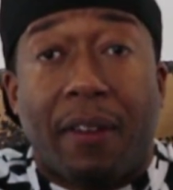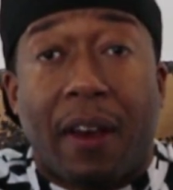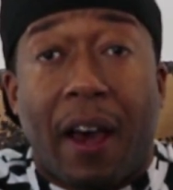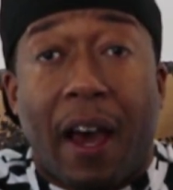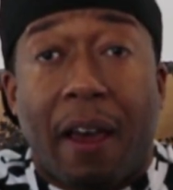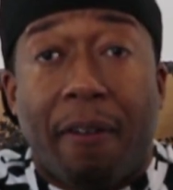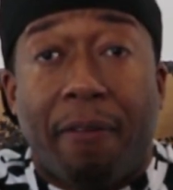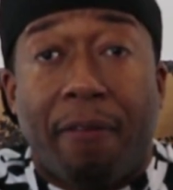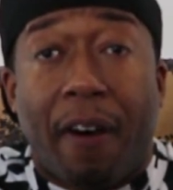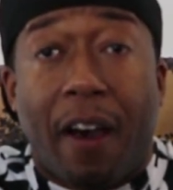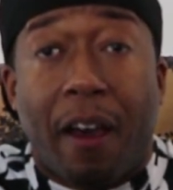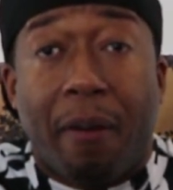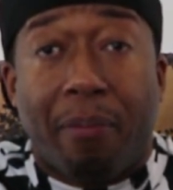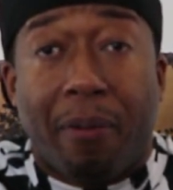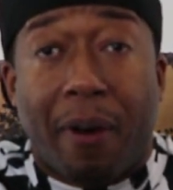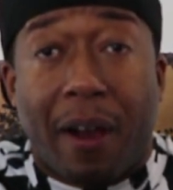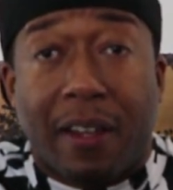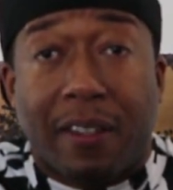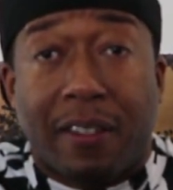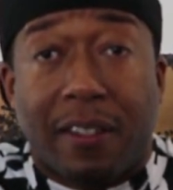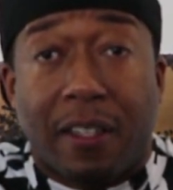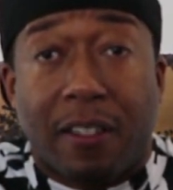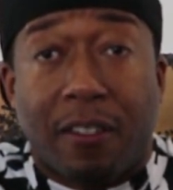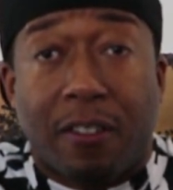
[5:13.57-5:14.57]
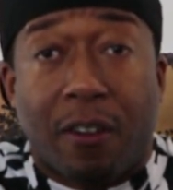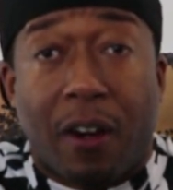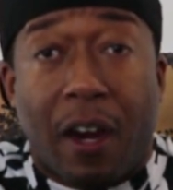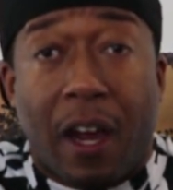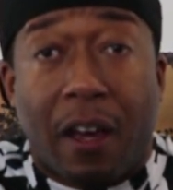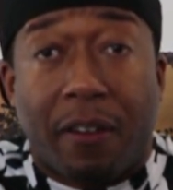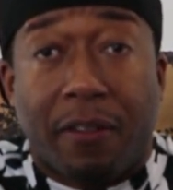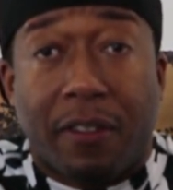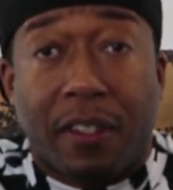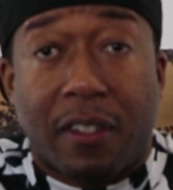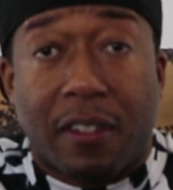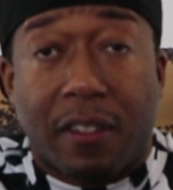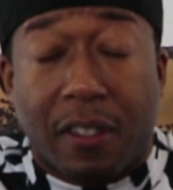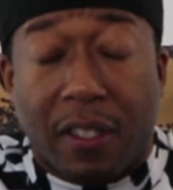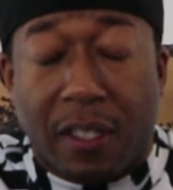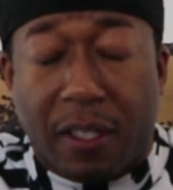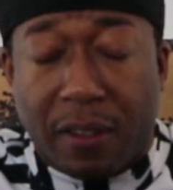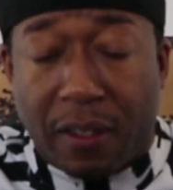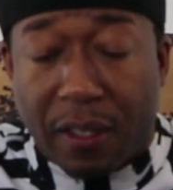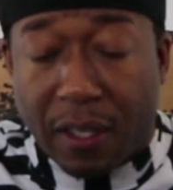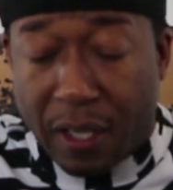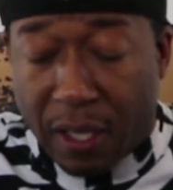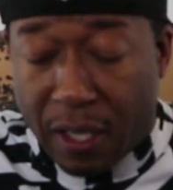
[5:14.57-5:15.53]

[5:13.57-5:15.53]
the i5 processor, obviously.